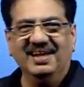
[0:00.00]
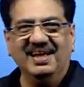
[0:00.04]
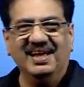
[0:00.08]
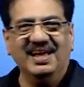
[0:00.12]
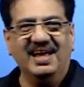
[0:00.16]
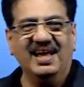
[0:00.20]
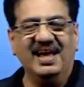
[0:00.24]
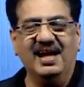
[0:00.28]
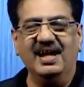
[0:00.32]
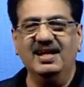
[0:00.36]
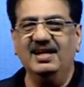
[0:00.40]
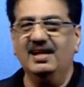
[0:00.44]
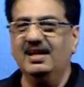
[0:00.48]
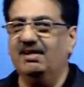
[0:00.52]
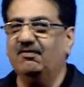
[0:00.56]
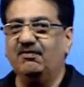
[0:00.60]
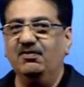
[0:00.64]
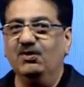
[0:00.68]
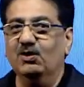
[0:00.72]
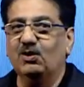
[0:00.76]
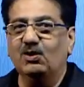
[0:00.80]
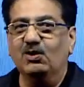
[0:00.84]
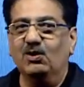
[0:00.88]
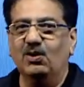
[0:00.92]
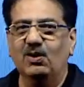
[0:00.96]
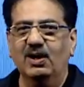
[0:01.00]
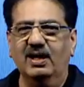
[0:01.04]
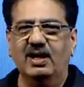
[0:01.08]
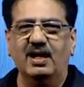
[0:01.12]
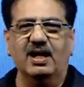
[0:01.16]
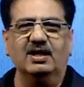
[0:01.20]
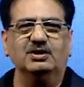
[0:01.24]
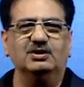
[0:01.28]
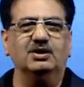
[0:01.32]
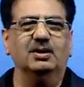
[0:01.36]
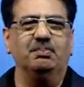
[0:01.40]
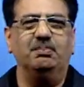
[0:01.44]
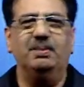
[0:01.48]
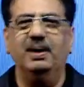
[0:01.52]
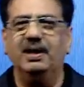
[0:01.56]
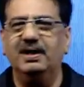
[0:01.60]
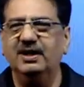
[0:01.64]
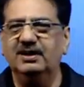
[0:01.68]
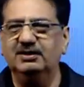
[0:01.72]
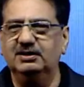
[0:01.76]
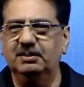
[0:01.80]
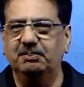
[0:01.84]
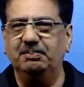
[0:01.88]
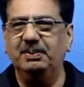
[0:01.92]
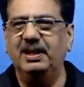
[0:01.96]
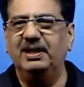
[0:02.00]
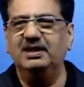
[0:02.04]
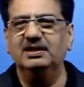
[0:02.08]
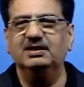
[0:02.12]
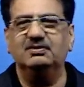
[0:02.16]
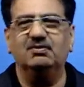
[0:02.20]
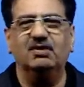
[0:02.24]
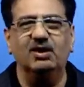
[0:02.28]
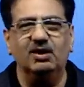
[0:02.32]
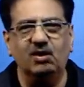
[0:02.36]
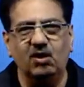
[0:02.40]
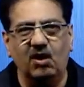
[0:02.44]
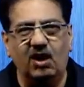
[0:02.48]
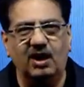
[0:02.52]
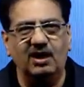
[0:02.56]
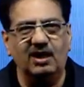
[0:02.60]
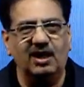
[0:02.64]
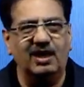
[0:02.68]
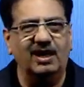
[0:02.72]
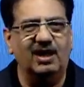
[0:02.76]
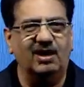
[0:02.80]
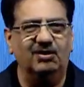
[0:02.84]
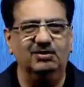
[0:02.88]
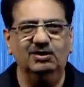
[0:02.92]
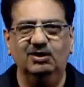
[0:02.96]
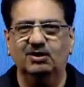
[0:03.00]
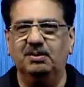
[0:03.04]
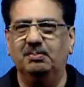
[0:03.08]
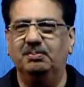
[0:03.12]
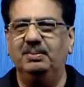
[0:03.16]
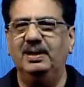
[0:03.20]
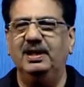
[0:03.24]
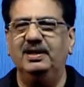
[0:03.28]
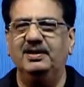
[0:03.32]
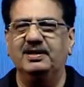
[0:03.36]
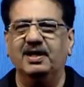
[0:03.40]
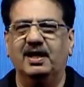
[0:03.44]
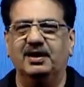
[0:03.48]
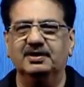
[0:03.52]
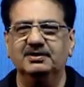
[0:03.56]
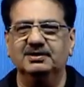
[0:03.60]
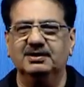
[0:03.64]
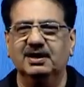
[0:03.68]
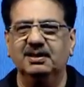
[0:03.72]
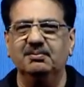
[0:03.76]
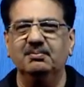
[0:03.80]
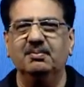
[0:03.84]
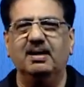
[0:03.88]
And if you go and ask your parents will not allow you to play Tarzan.